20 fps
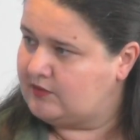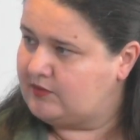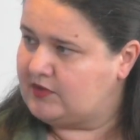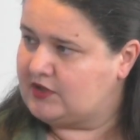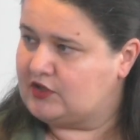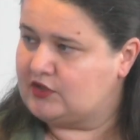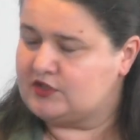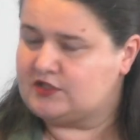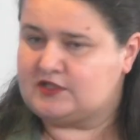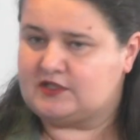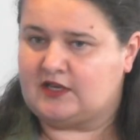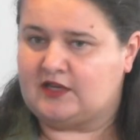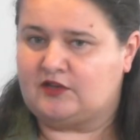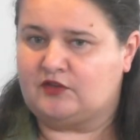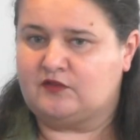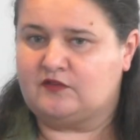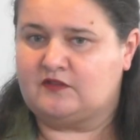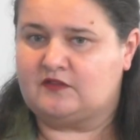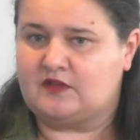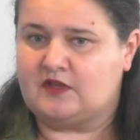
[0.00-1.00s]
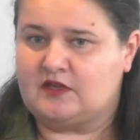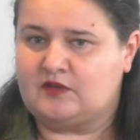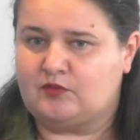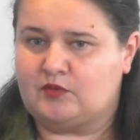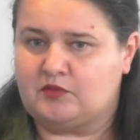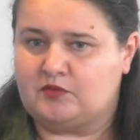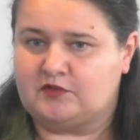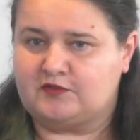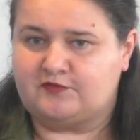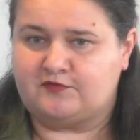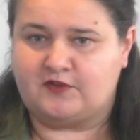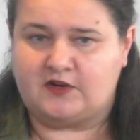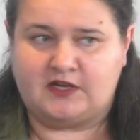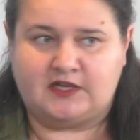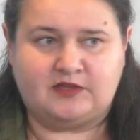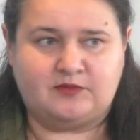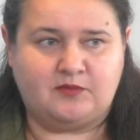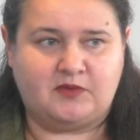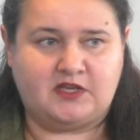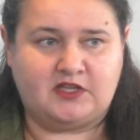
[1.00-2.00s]
because I don't think we will
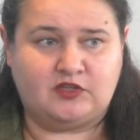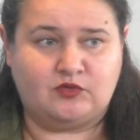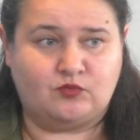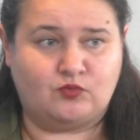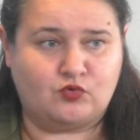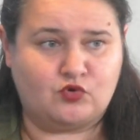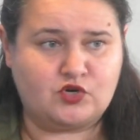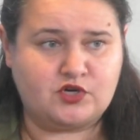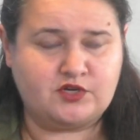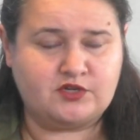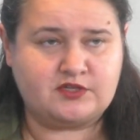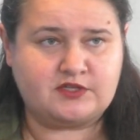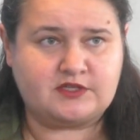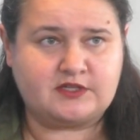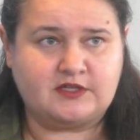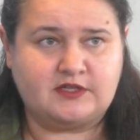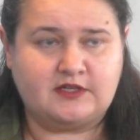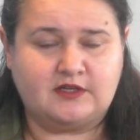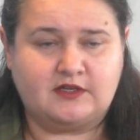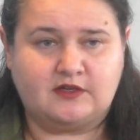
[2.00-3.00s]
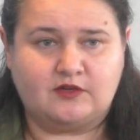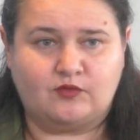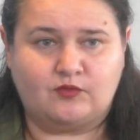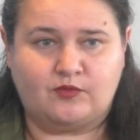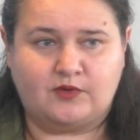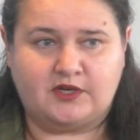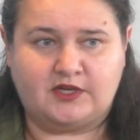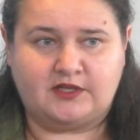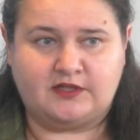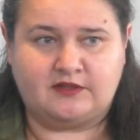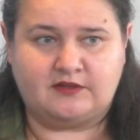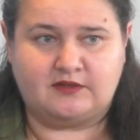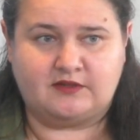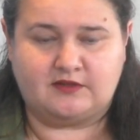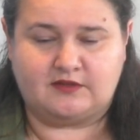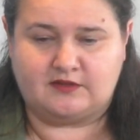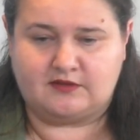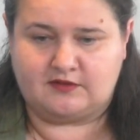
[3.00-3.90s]
find many wars when